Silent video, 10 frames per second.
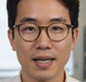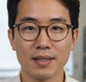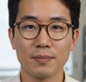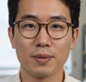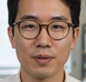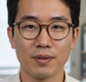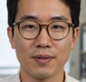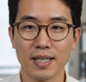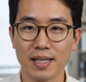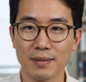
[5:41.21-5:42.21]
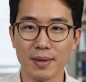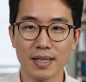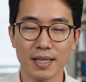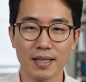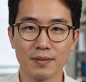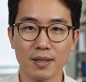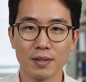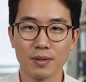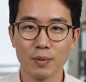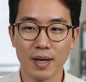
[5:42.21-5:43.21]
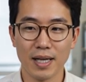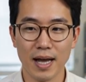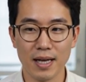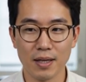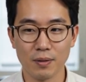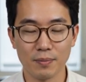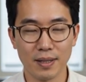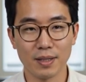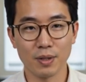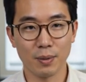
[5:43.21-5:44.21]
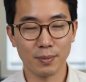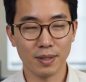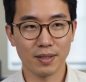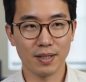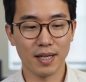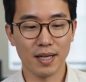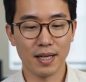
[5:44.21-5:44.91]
active moon feeding its magnetic field the way Io feeds Jupiter's,